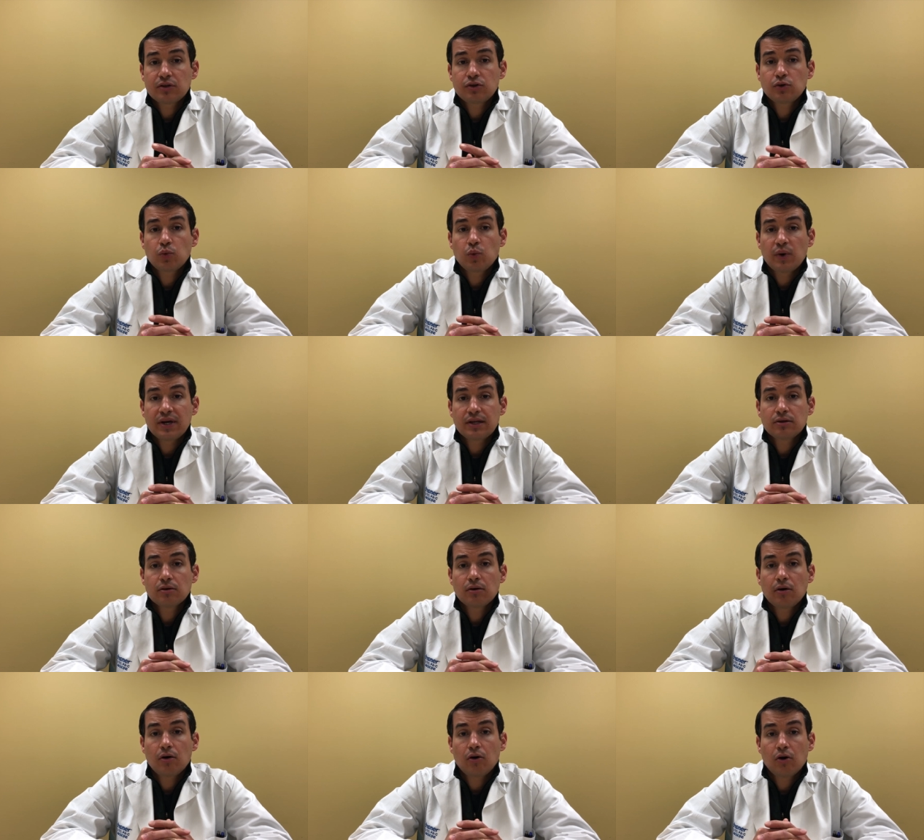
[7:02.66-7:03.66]
of your weight
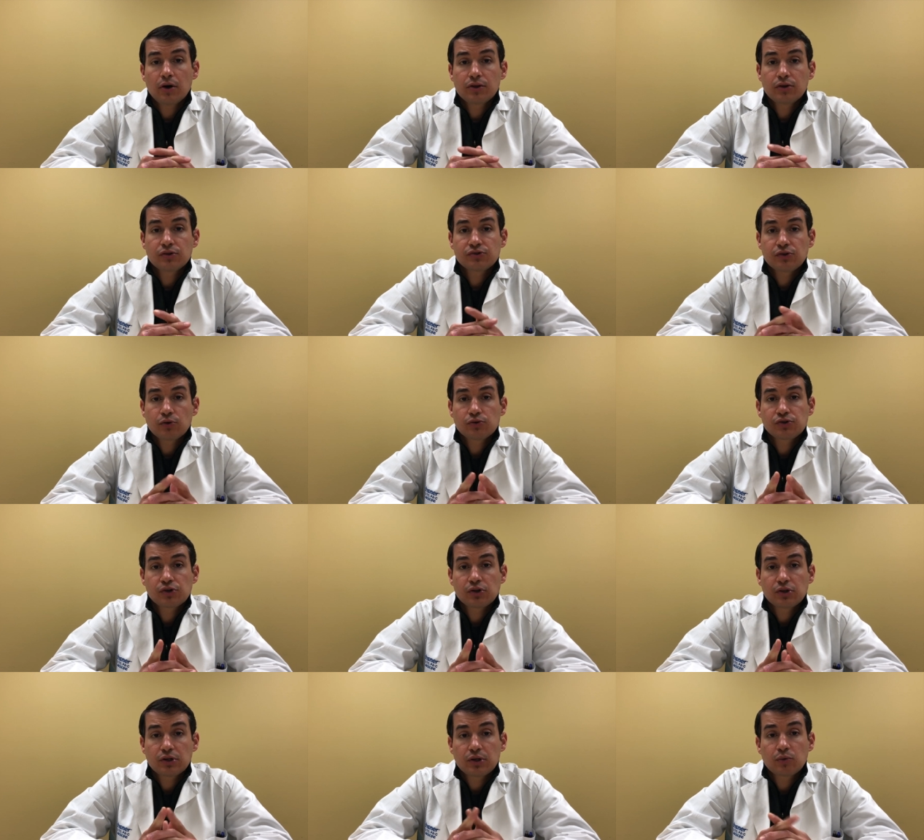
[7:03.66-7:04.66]
on the
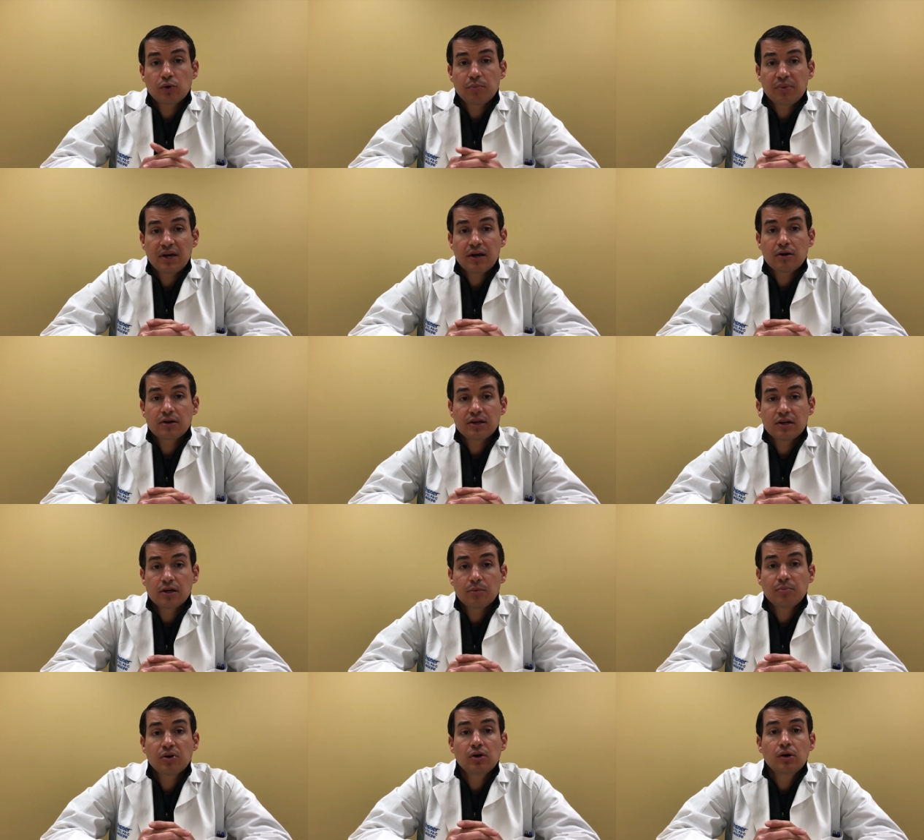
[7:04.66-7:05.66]
surgically repaired
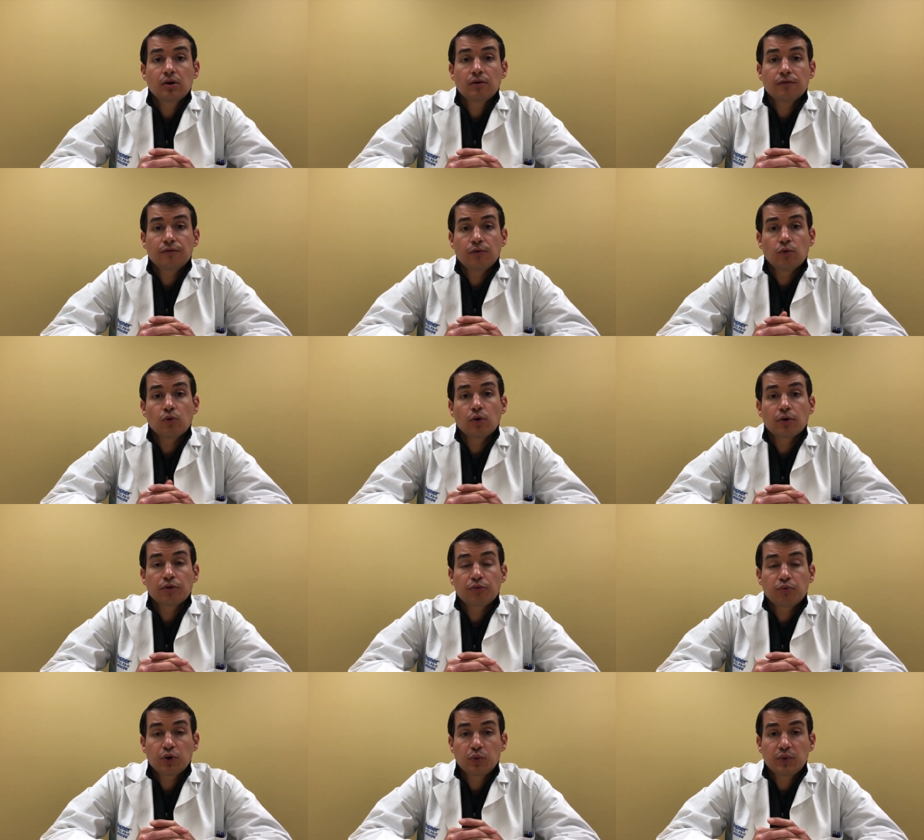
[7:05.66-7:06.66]
hip for
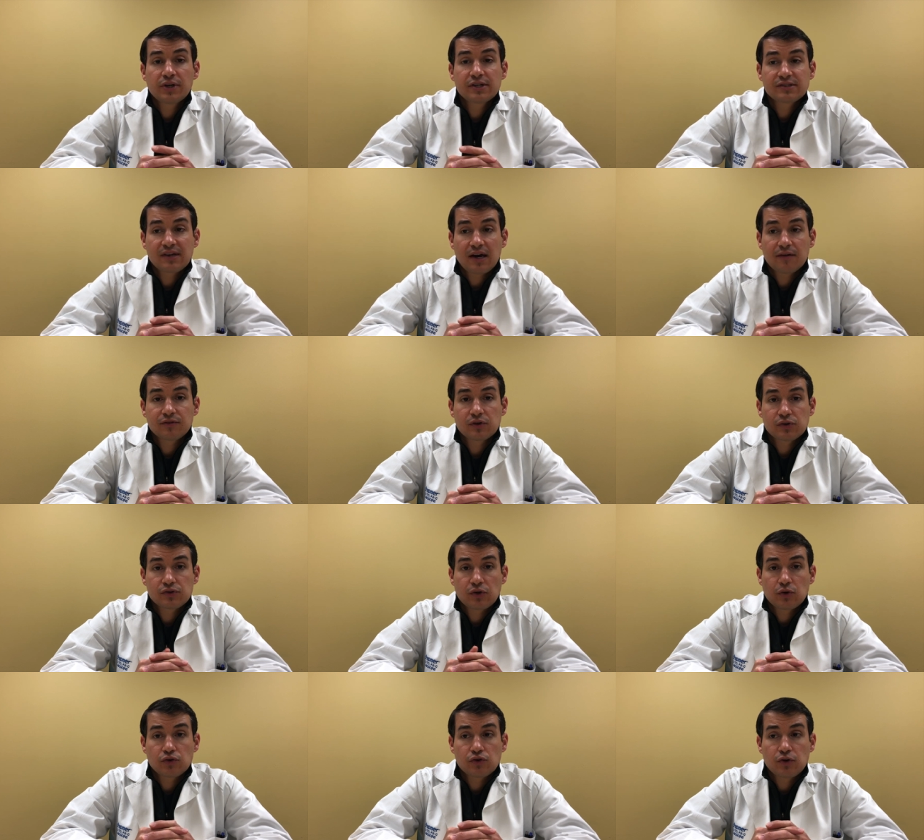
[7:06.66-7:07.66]
3 weeks after
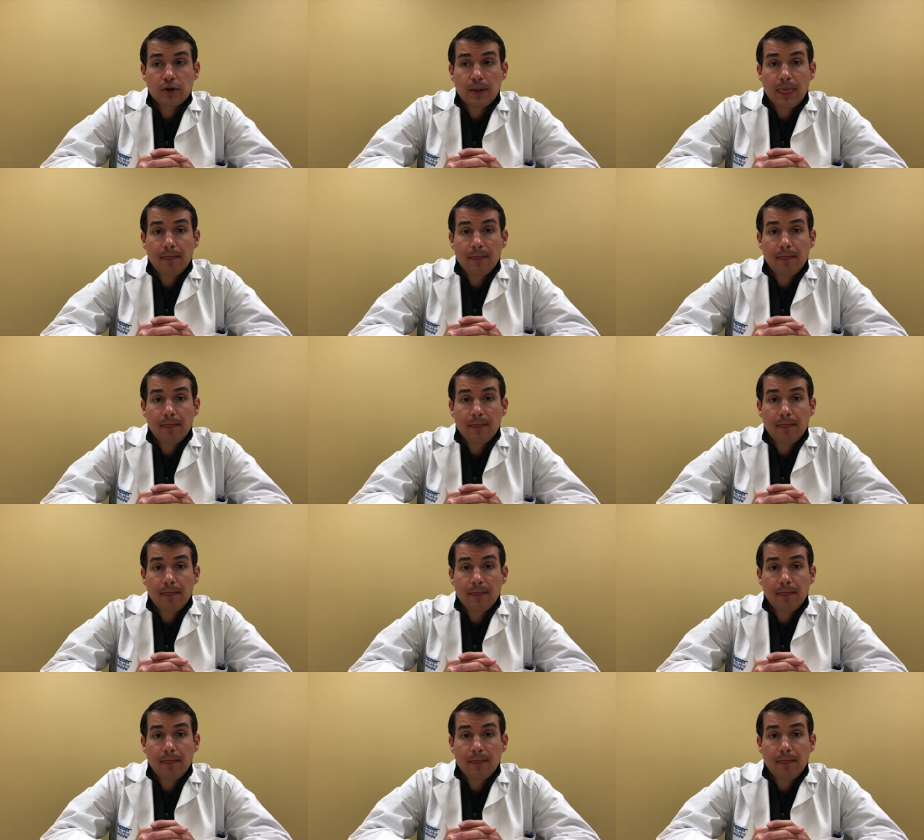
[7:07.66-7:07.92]
surgery.